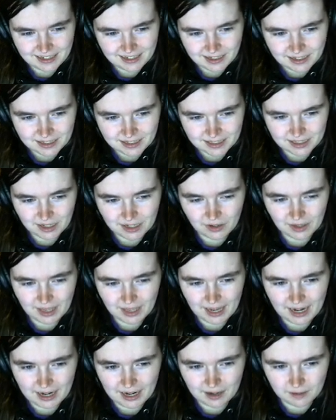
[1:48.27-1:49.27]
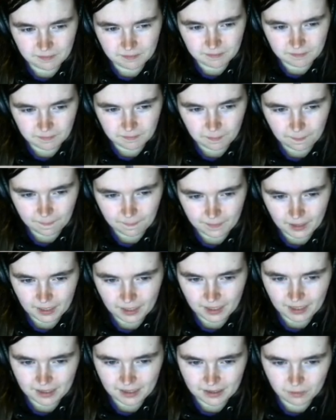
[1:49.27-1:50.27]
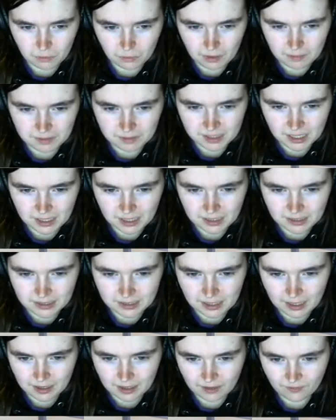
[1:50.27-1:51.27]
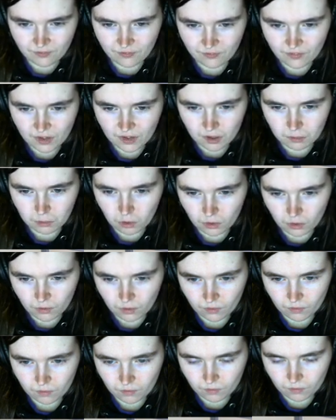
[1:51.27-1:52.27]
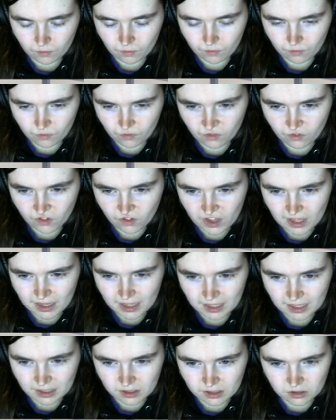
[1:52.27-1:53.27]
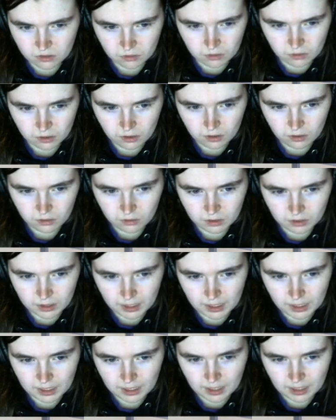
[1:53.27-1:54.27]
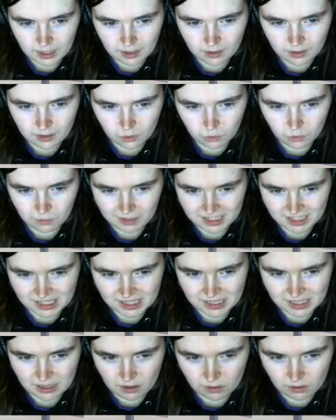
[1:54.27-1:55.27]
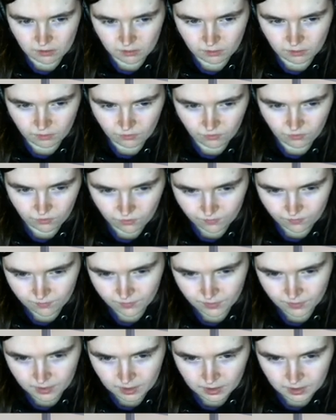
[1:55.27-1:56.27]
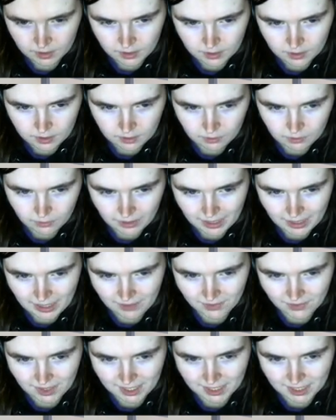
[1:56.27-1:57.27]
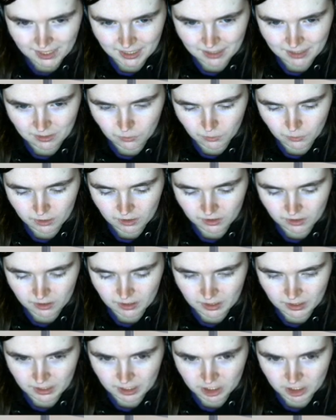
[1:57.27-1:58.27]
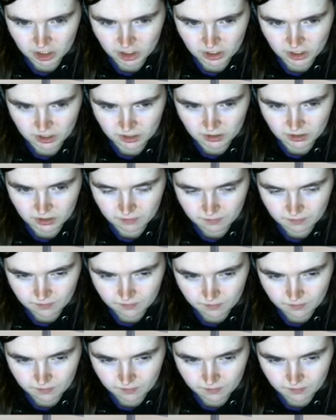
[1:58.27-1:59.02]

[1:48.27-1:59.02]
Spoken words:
So yeah, I guess what I'm saying is I can feel more feelings through you than I can through myself. We have that kind of weird connection.